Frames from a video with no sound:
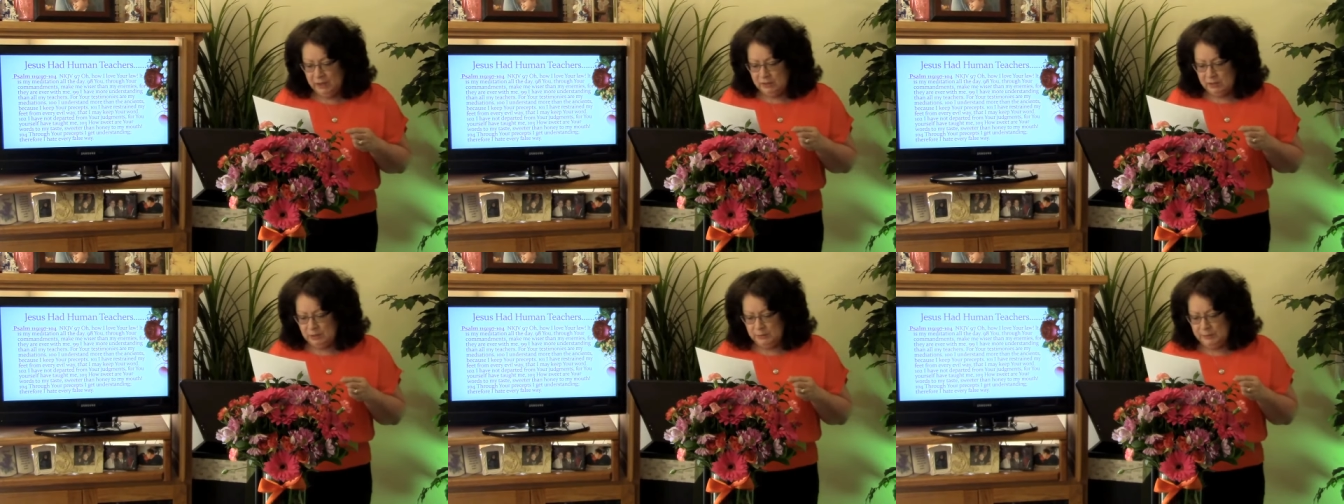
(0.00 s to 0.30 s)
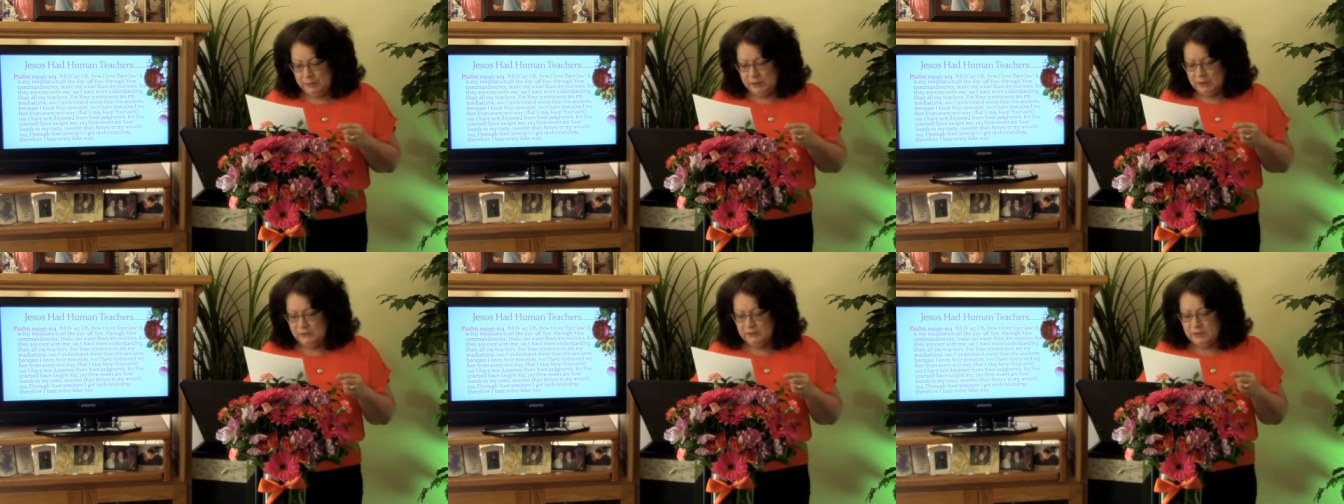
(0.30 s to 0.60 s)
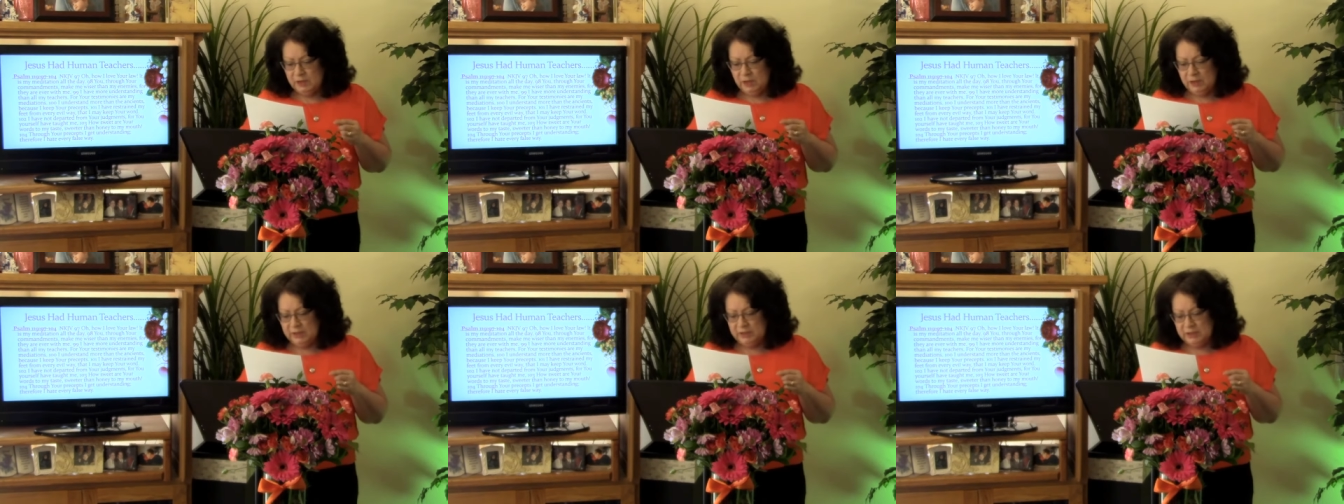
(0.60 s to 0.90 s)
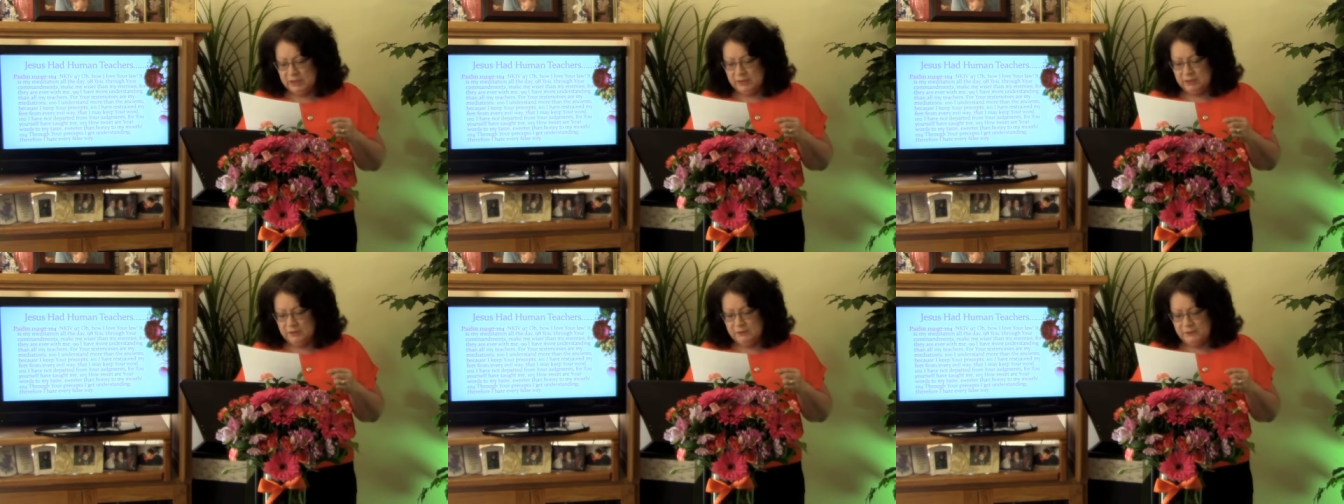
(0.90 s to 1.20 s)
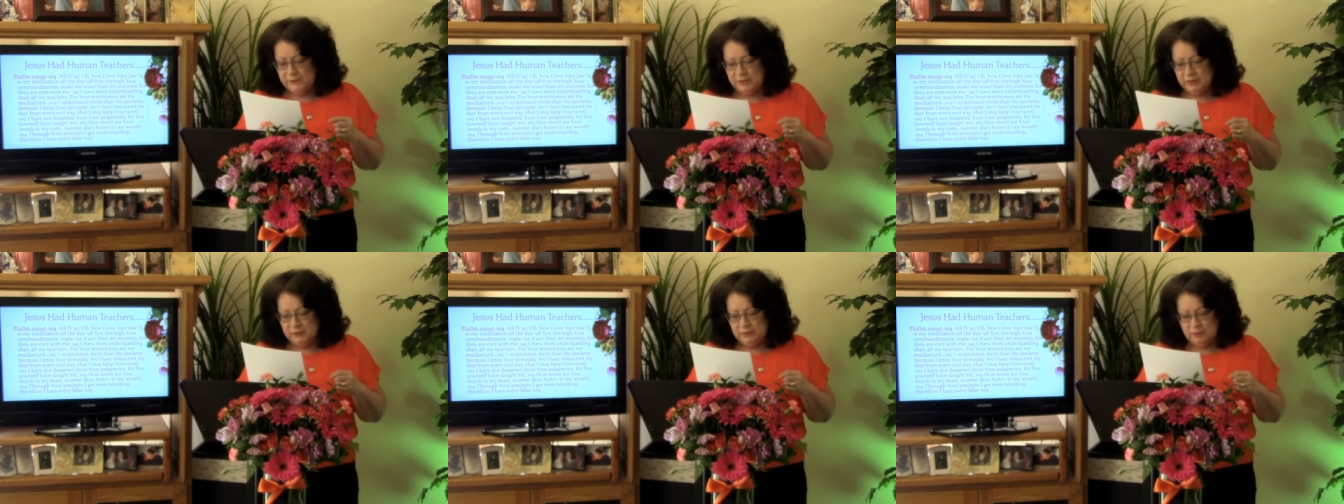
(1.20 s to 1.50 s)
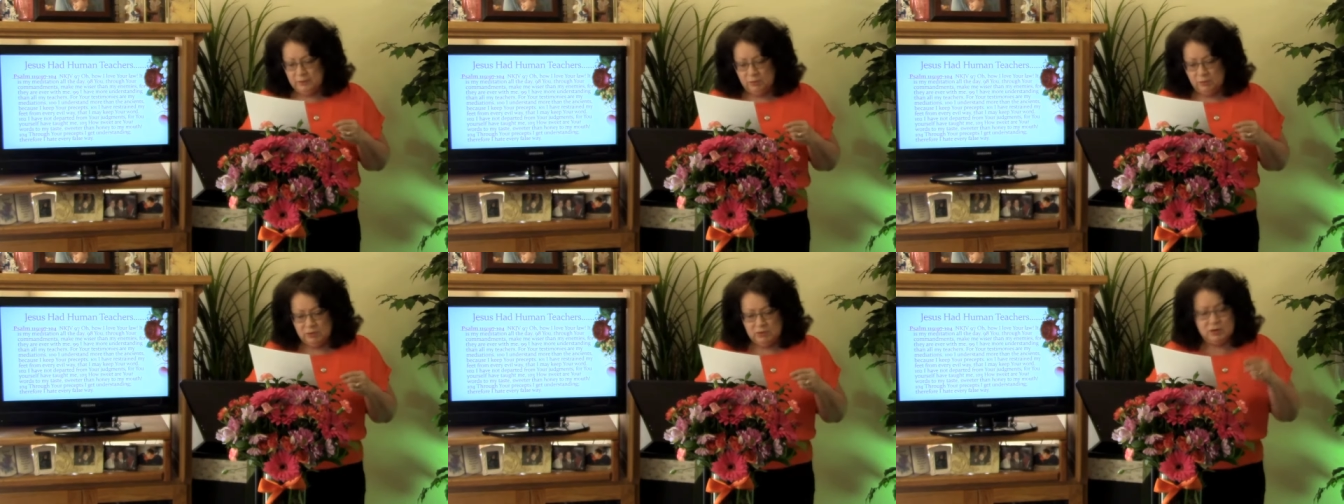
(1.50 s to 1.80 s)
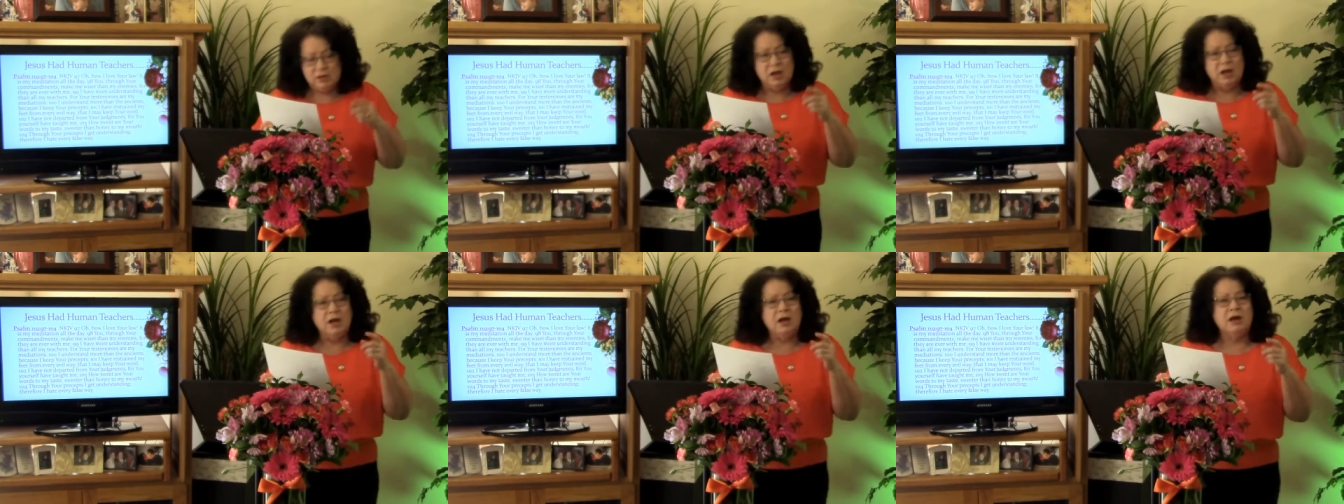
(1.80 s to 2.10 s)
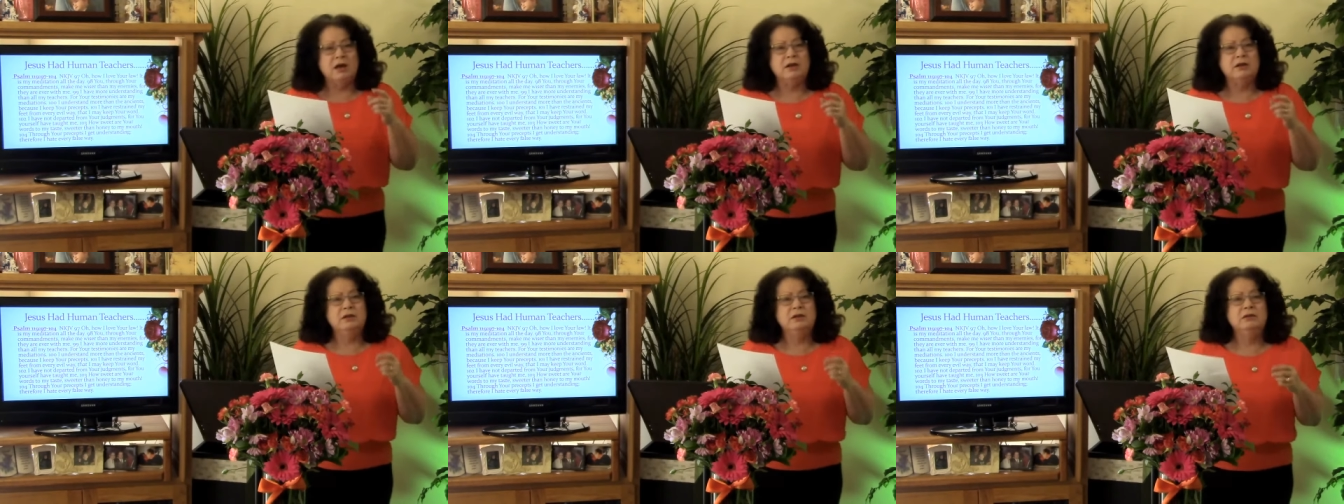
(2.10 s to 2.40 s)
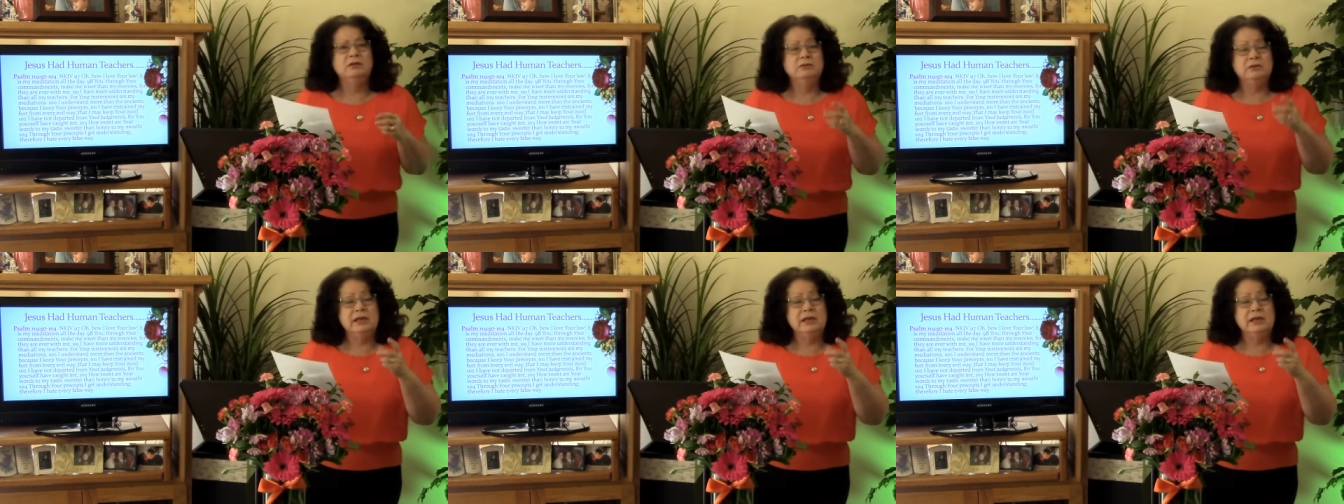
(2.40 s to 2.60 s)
the Spirit of knowledge and the fear of the Lord God